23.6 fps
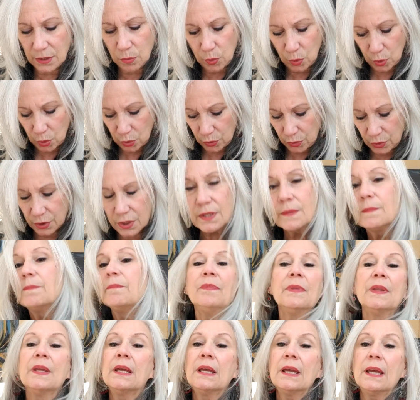Wools.
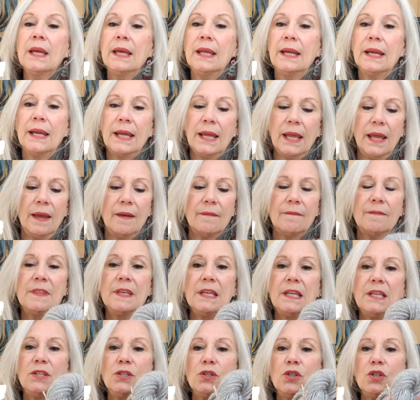And I have
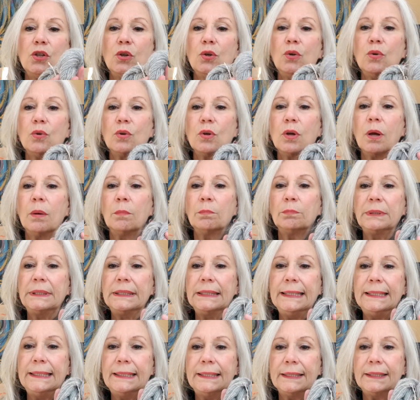these two
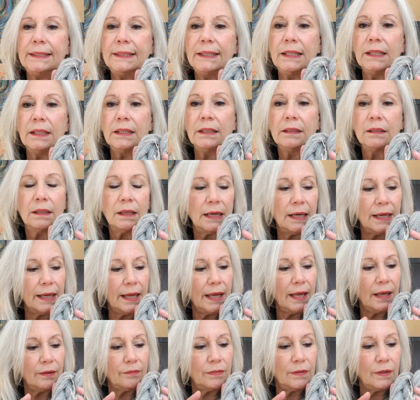completed. I
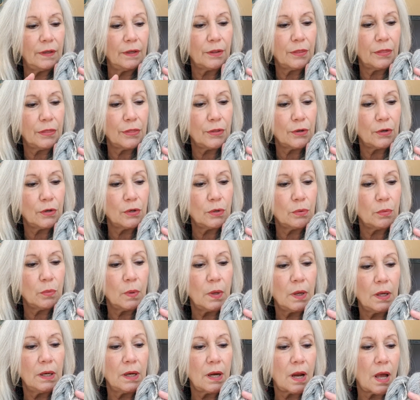have a third
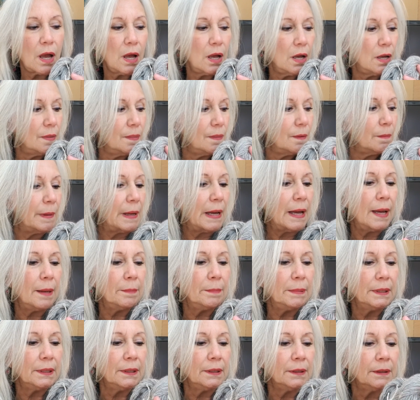one on the
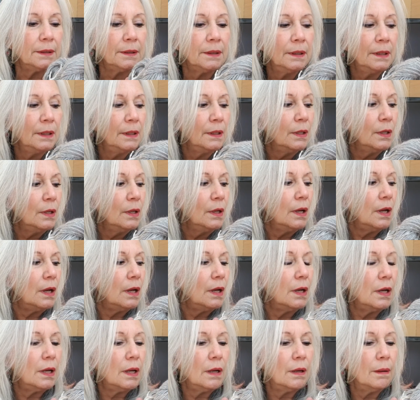bobbin,
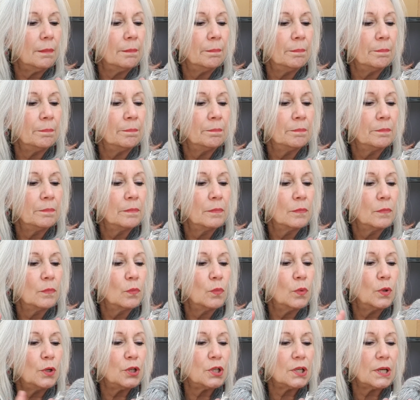um,
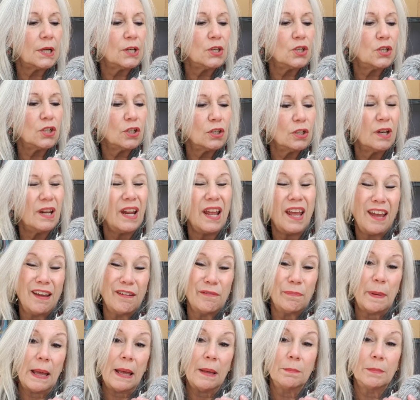which I should
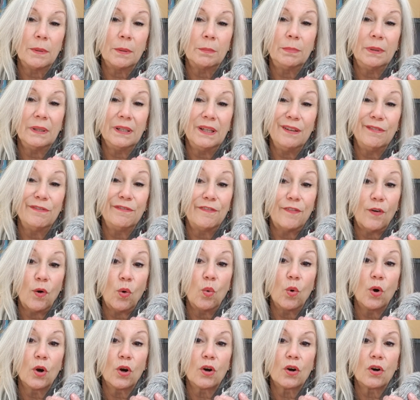have probably
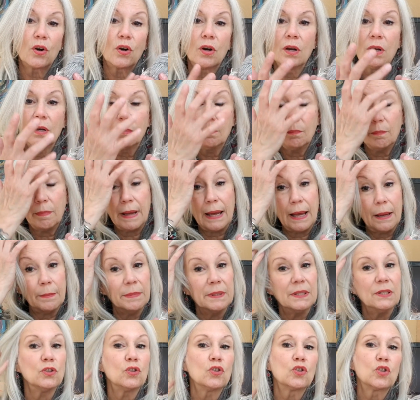four
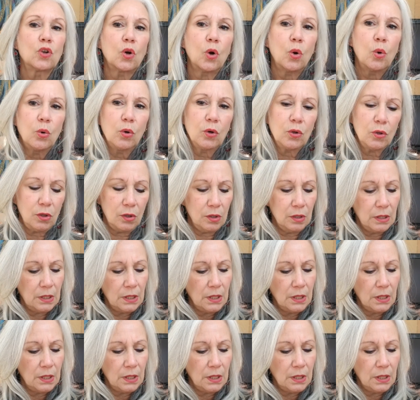bobbins total.